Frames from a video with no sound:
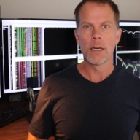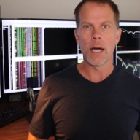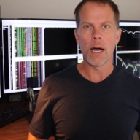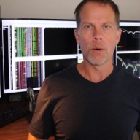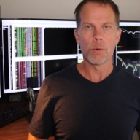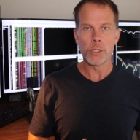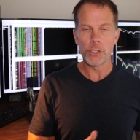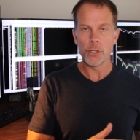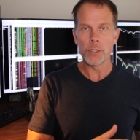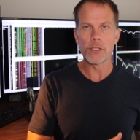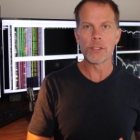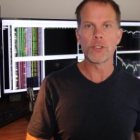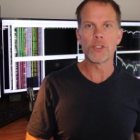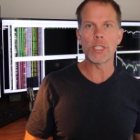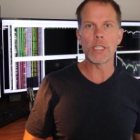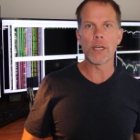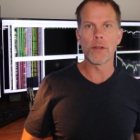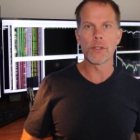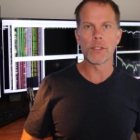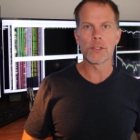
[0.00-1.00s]
uh, which you can
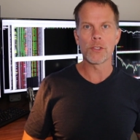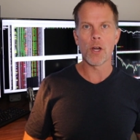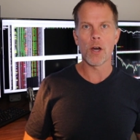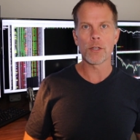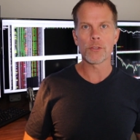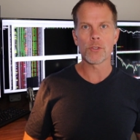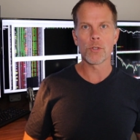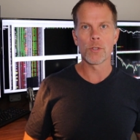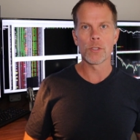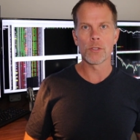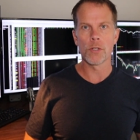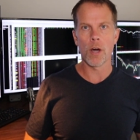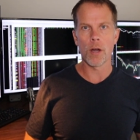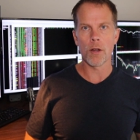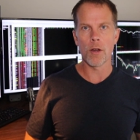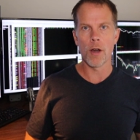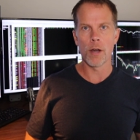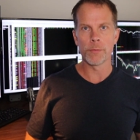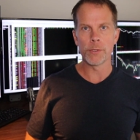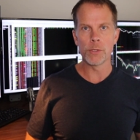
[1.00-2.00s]
see on the
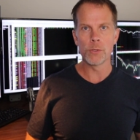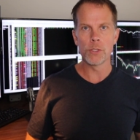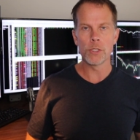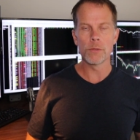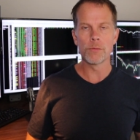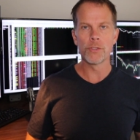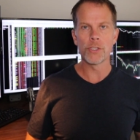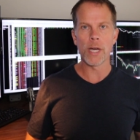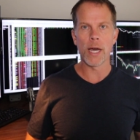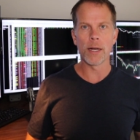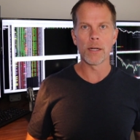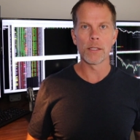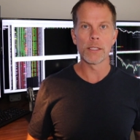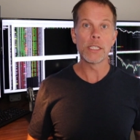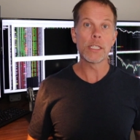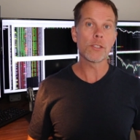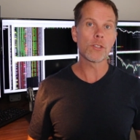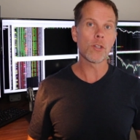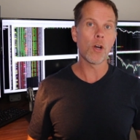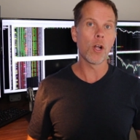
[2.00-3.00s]
StockScores.com YouTube channel.
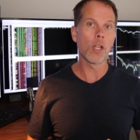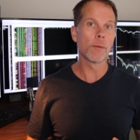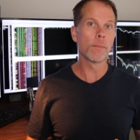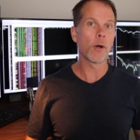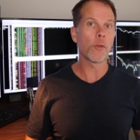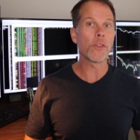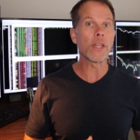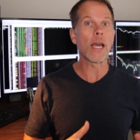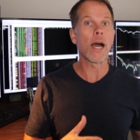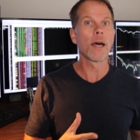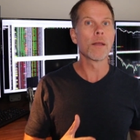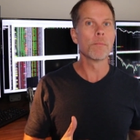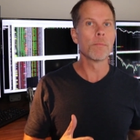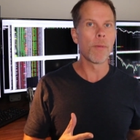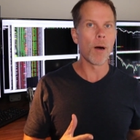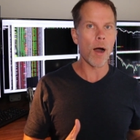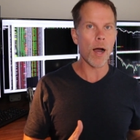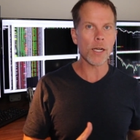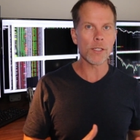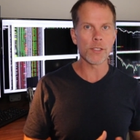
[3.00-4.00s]
And it's all about the
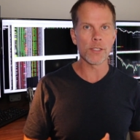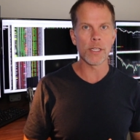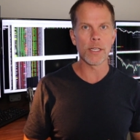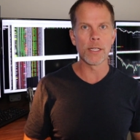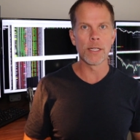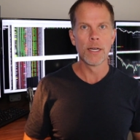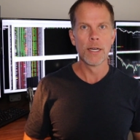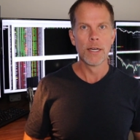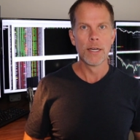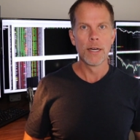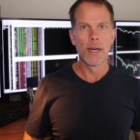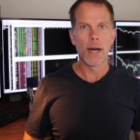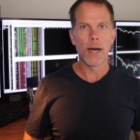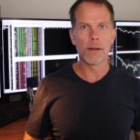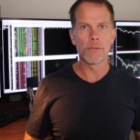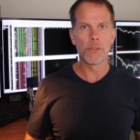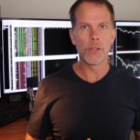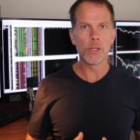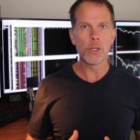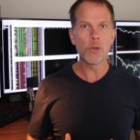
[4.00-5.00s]
unboxing
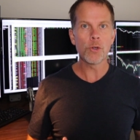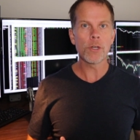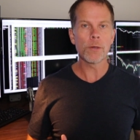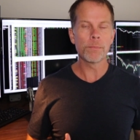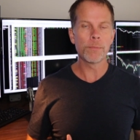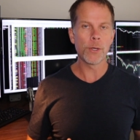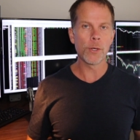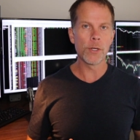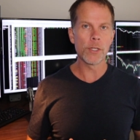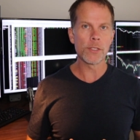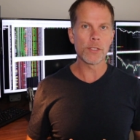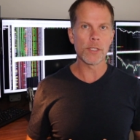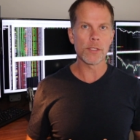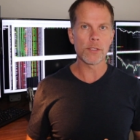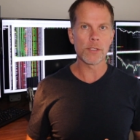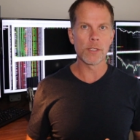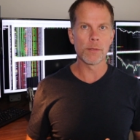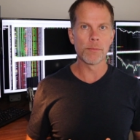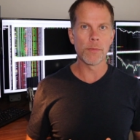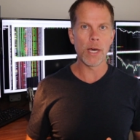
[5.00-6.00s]
of the new computer
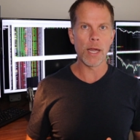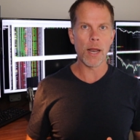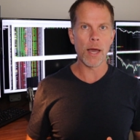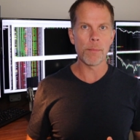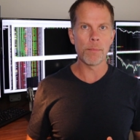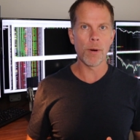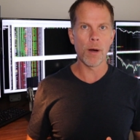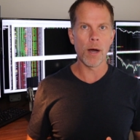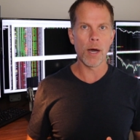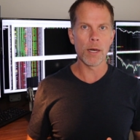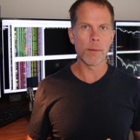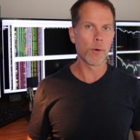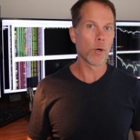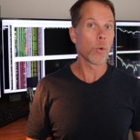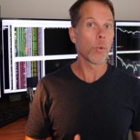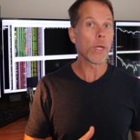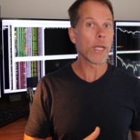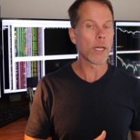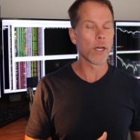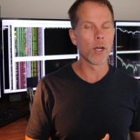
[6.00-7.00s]
system that I bought
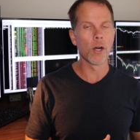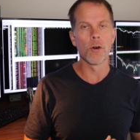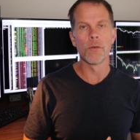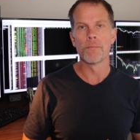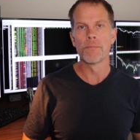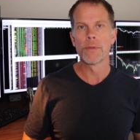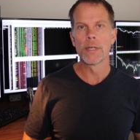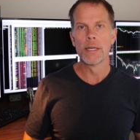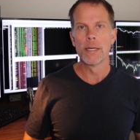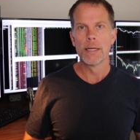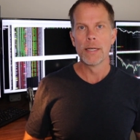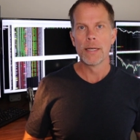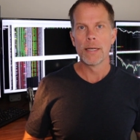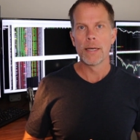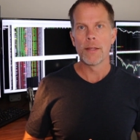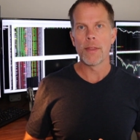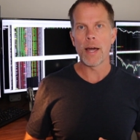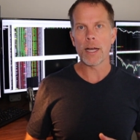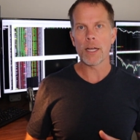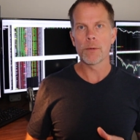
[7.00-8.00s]
about a week ago.
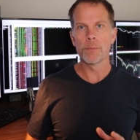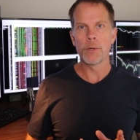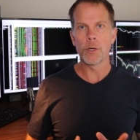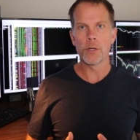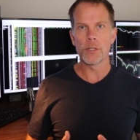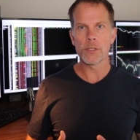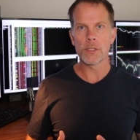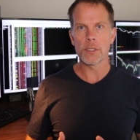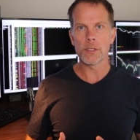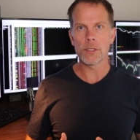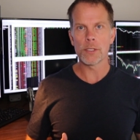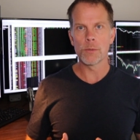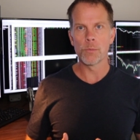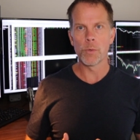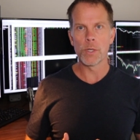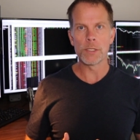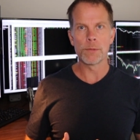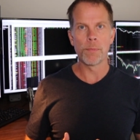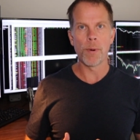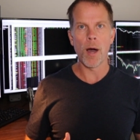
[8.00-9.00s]
That computer
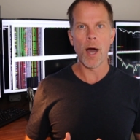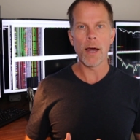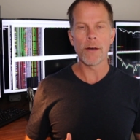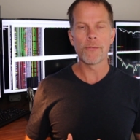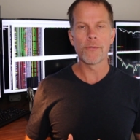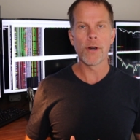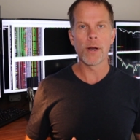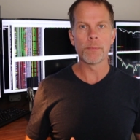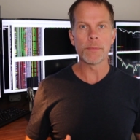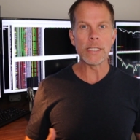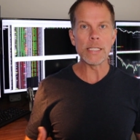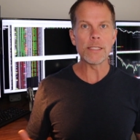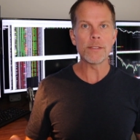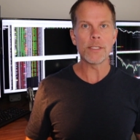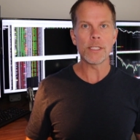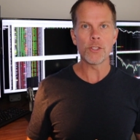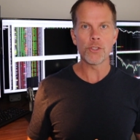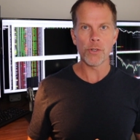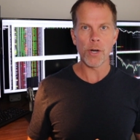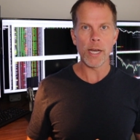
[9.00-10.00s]
system was bought from
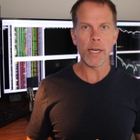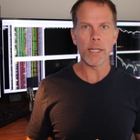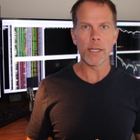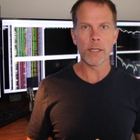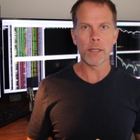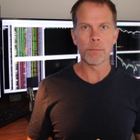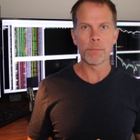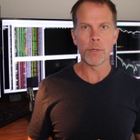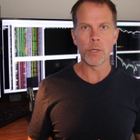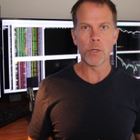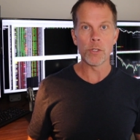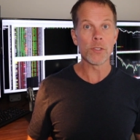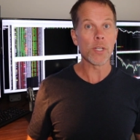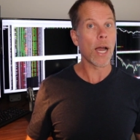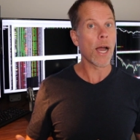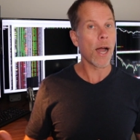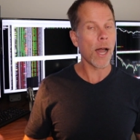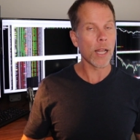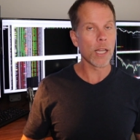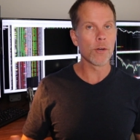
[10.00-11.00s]
EZTrading Computers.
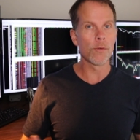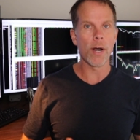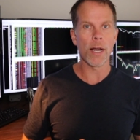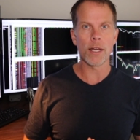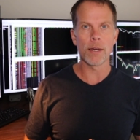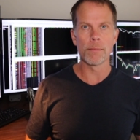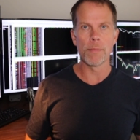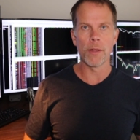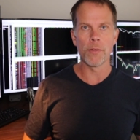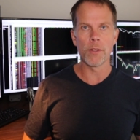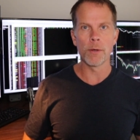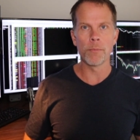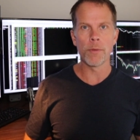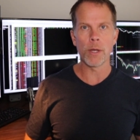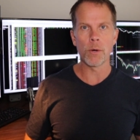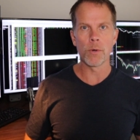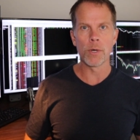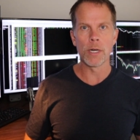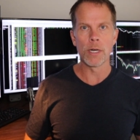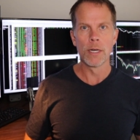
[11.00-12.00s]
I highly recommend them.
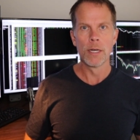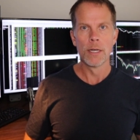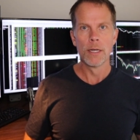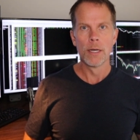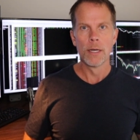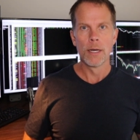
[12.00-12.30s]
They were